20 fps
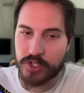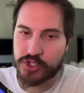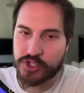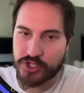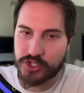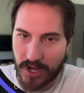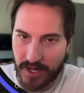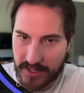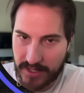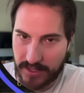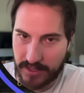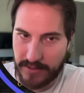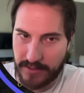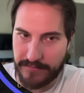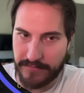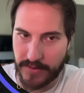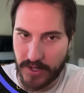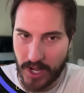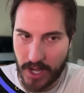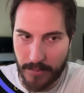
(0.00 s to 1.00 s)
shockingly
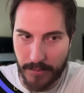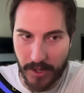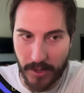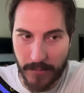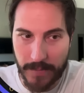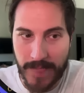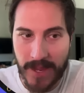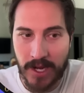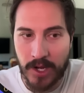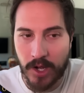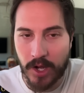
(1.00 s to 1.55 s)
phenomenal.